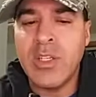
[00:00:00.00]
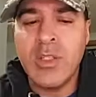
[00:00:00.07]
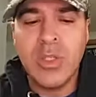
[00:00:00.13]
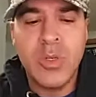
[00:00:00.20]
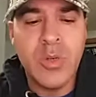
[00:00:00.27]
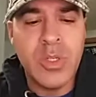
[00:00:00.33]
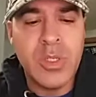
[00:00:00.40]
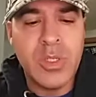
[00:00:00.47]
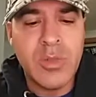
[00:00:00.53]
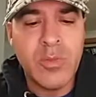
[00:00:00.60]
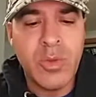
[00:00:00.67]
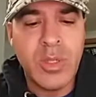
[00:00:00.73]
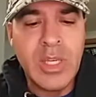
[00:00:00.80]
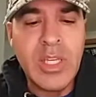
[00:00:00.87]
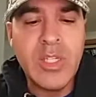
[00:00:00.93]
to do is,
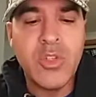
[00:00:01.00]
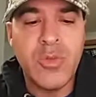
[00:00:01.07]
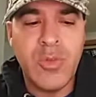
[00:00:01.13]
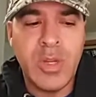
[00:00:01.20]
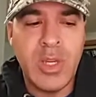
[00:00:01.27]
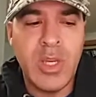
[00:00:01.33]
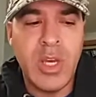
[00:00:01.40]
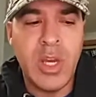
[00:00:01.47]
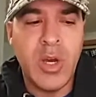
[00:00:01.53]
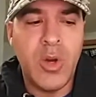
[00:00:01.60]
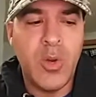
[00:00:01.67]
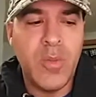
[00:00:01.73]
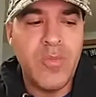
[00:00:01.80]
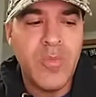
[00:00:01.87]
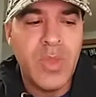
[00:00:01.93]
with each
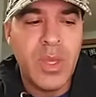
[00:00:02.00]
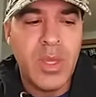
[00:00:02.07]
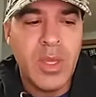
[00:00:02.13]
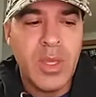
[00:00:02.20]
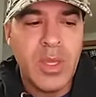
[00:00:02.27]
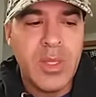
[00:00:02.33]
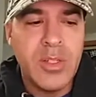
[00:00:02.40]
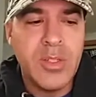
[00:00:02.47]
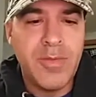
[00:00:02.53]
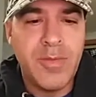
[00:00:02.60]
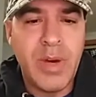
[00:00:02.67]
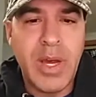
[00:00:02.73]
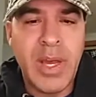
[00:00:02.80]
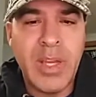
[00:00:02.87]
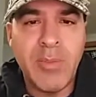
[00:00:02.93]
video,
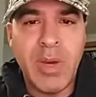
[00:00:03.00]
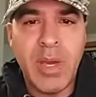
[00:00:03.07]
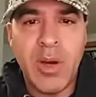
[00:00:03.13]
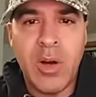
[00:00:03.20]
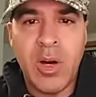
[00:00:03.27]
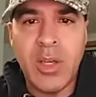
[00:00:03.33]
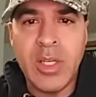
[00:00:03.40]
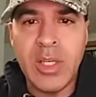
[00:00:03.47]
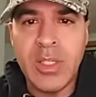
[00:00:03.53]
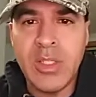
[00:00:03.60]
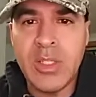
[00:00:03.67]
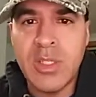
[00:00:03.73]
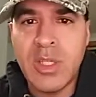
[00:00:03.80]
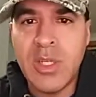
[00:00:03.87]
define my audience.